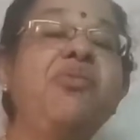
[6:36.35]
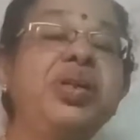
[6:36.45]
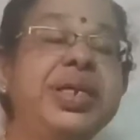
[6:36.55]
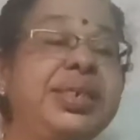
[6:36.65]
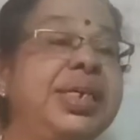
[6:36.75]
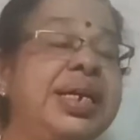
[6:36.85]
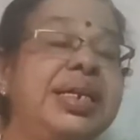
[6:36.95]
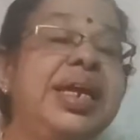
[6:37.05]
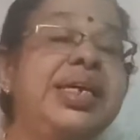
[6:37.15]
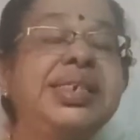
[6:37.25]
but that's
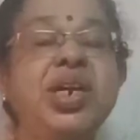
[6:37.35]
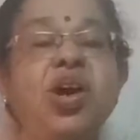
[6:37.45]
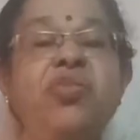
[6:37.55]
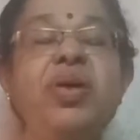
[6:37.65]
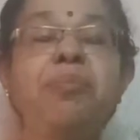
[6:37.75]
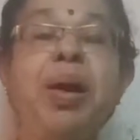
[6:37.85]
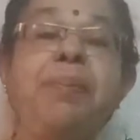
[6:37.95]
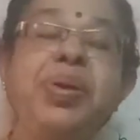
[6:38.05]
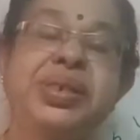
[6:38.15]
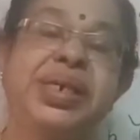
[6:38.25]
nature of
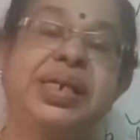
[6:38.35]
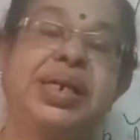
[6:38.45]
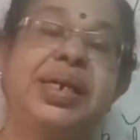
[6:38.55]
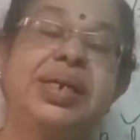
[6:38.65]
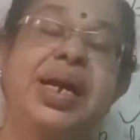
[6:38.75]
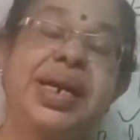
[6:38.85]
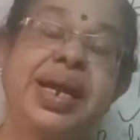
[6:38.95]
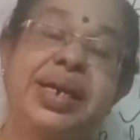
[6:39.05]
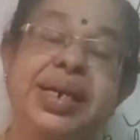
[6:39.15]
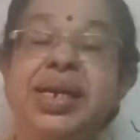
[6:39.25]
public sector
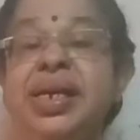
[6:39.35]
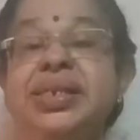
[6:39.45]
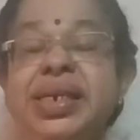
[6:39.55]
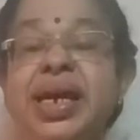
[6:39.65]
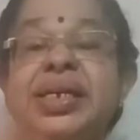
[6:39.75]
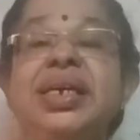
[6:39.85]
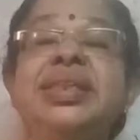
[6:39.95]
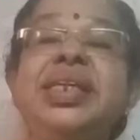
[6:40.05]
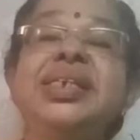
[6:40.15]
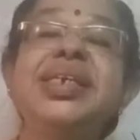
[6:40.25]
undertakings like
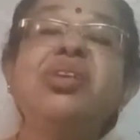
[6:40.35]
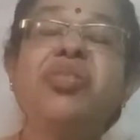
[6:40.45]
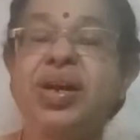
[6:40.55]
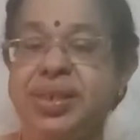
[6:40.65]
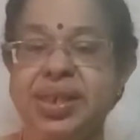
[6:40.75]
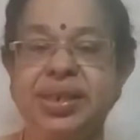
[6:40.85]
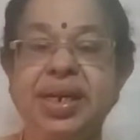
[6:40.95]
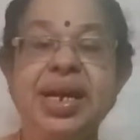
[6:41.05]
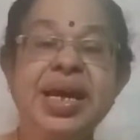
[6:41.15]
this infrastructure.